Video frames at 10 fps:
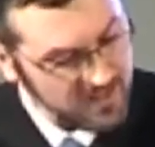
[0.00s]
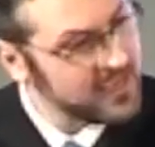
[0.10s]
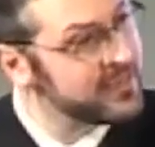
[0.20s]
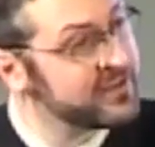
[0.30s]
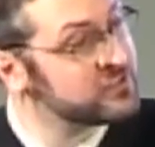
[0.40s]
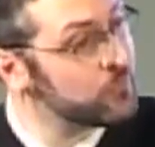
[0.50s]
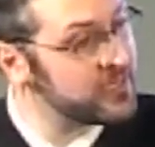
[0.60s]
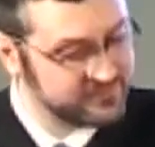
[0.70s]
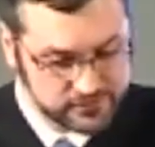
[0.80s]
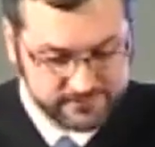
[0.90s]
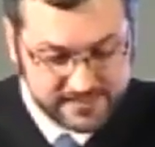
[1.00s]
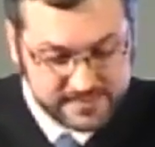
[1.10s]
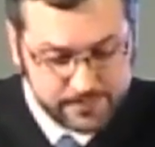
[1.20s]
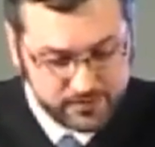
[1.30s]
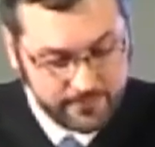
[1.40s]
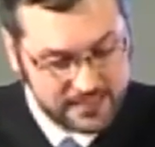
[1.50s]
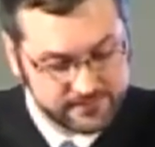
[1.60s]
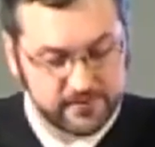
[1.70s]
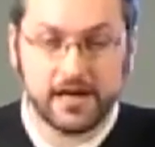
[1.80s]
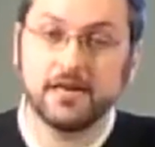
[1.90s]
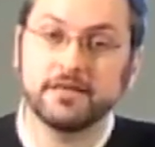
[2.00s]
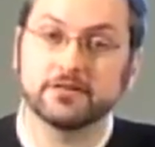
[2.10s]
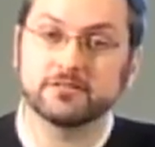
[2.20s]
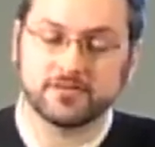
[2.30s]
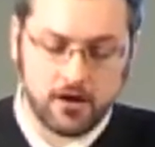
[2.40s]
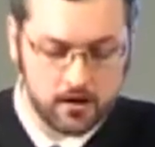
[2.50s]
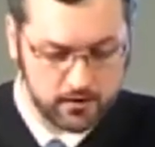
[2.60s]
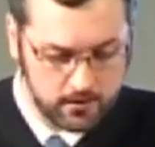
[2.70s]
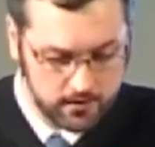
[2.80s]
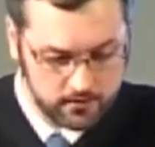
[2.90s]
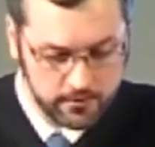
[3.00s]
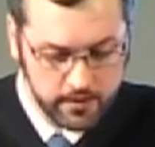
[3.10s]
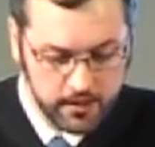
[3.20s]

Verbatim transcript: He and his wife served as diplomats for eight years in Hong Kong,